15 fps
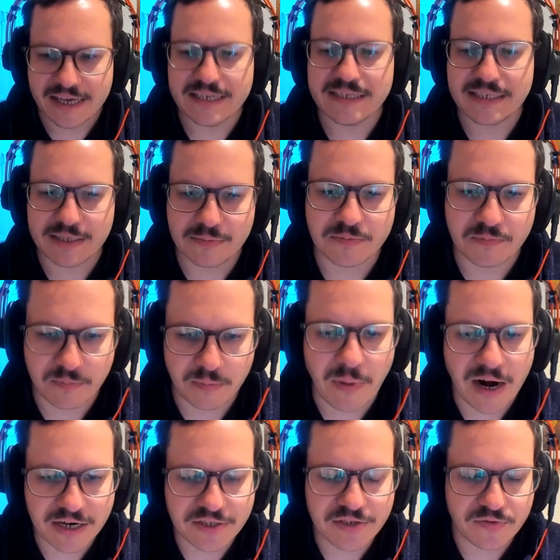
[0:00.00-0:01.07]
in some
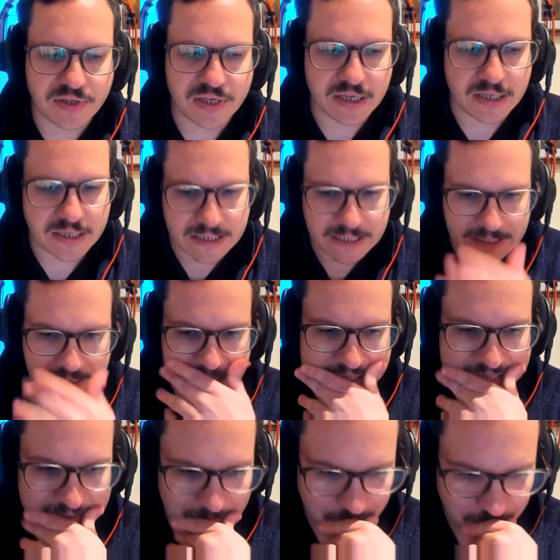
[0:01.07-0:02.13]
parts of the the the,